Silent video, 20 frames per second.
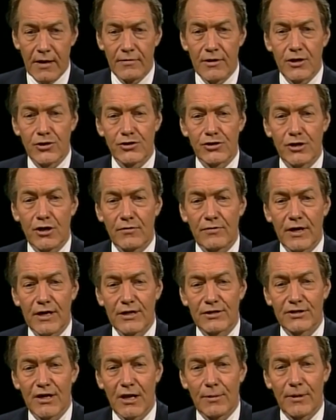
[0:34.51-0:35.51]
This year,
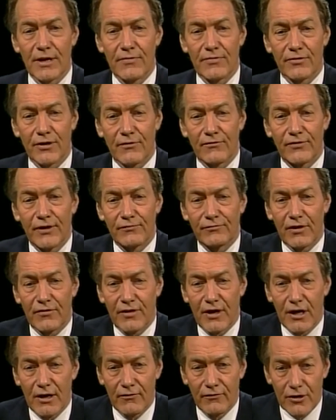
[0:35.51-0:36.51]
they celebrate their
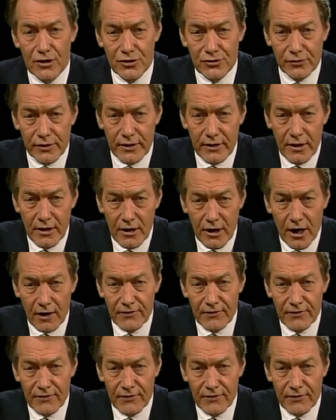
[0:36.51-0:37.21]
50th anniversary